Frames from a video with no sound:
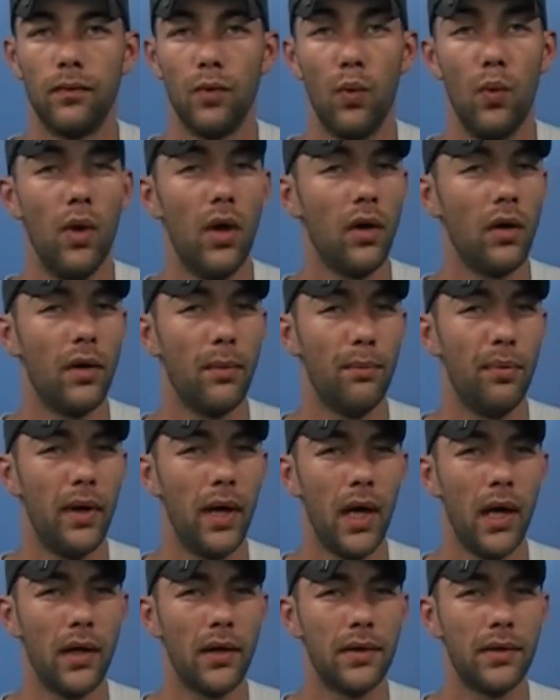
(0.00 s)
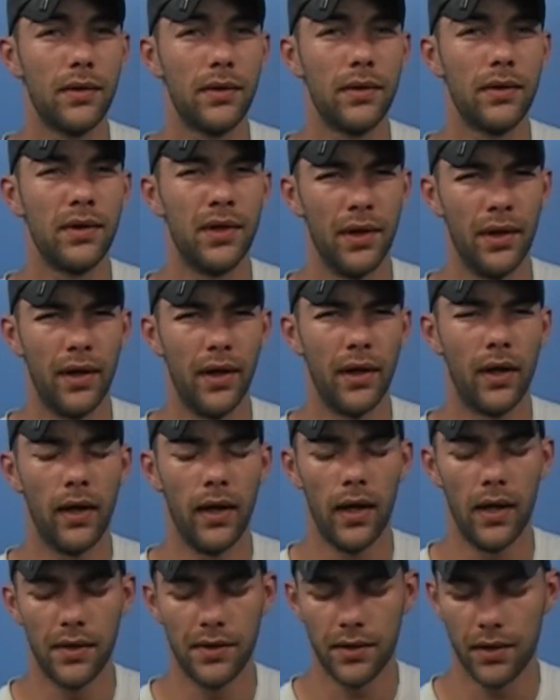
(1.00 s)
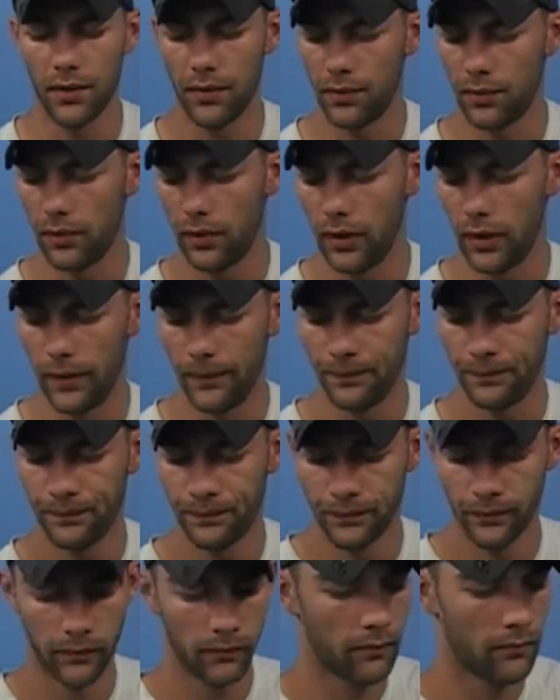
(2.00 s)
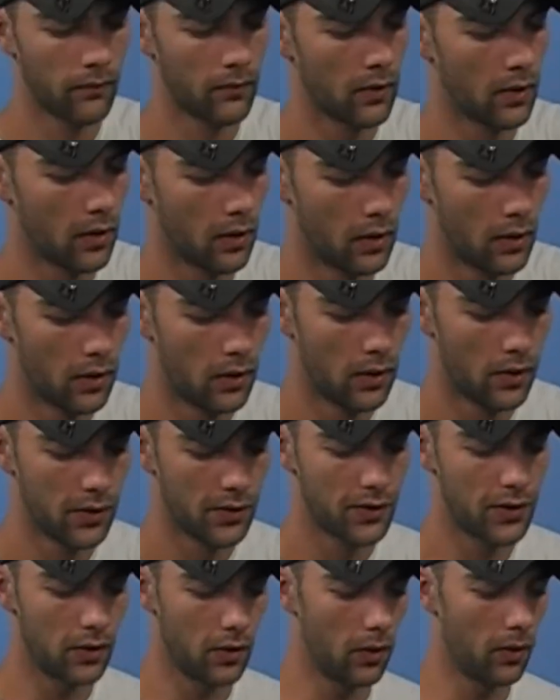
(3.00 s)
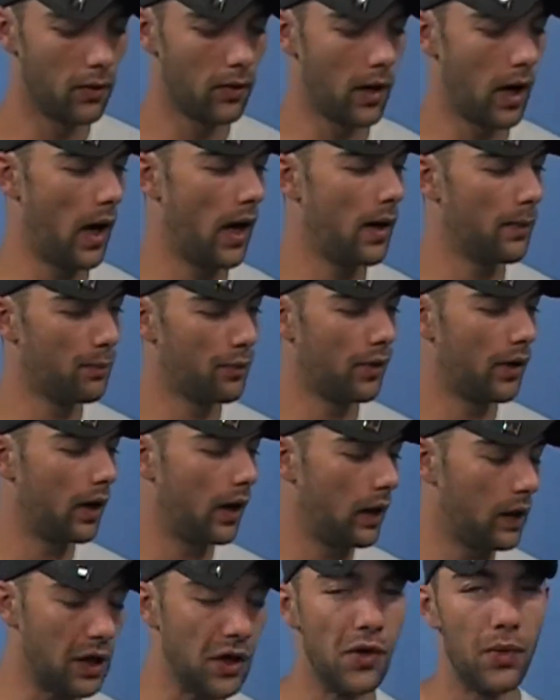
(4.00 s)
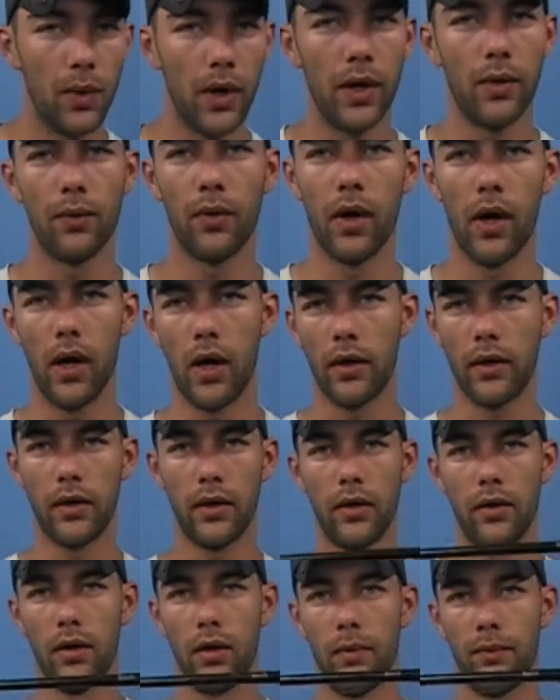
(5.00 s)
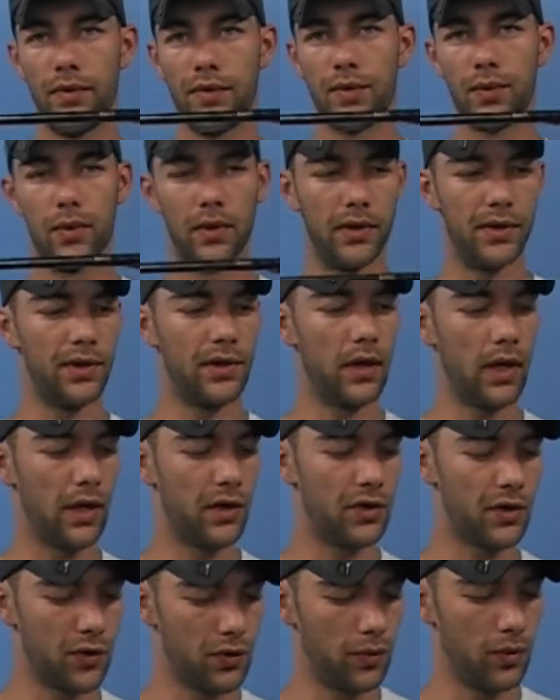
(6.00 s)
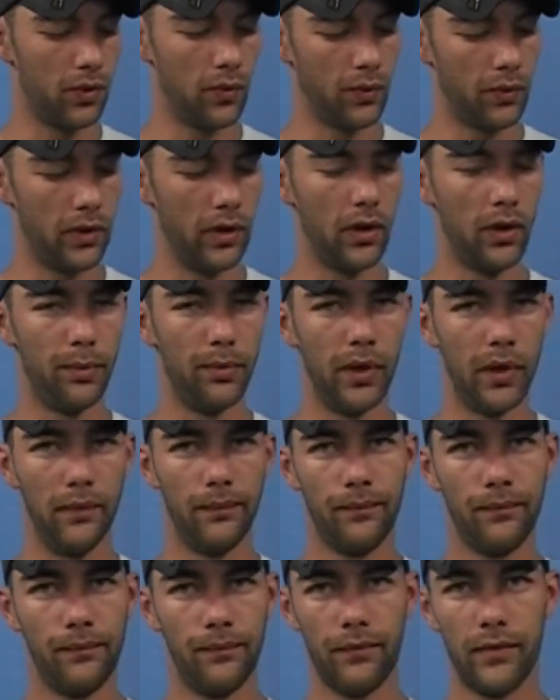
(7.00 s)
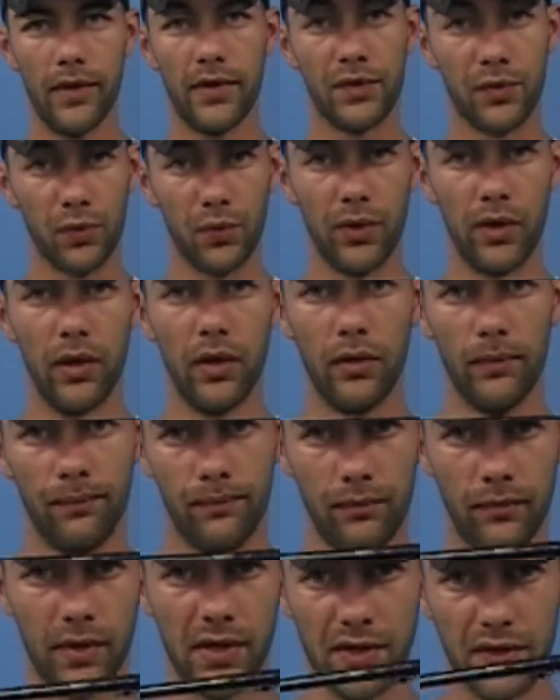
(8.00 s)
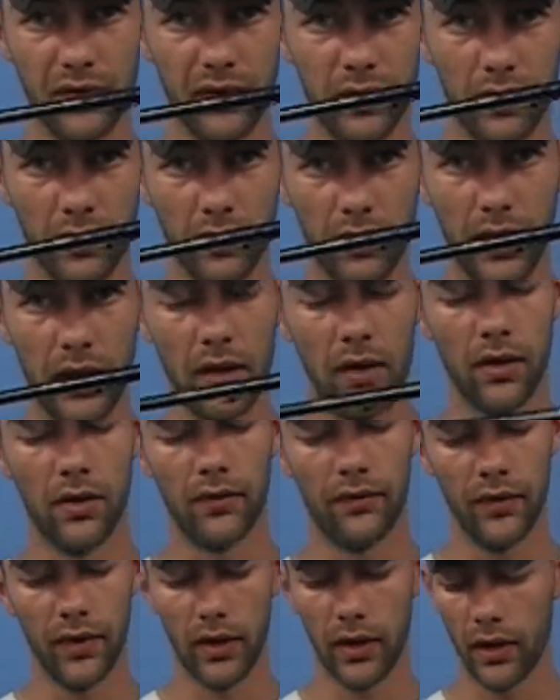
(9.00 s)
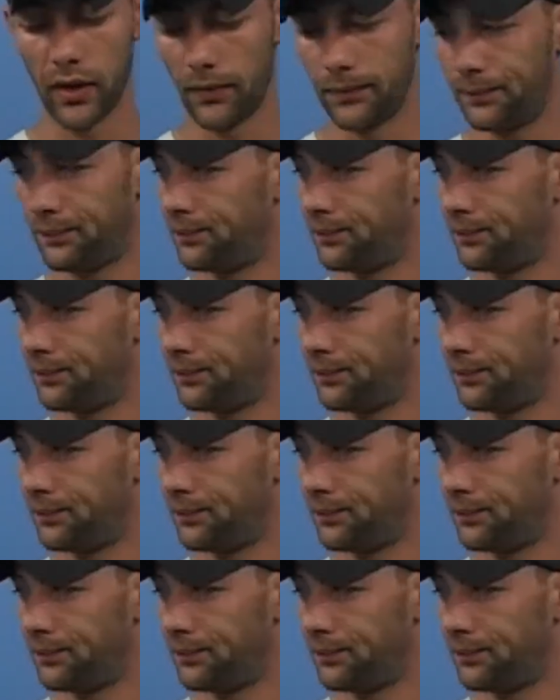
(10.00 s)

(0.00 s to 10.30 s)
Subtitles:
Welcome back to the Cast and Reel. So I am bringing you a rod. This one is attached to a reel, but this reel is literally another video.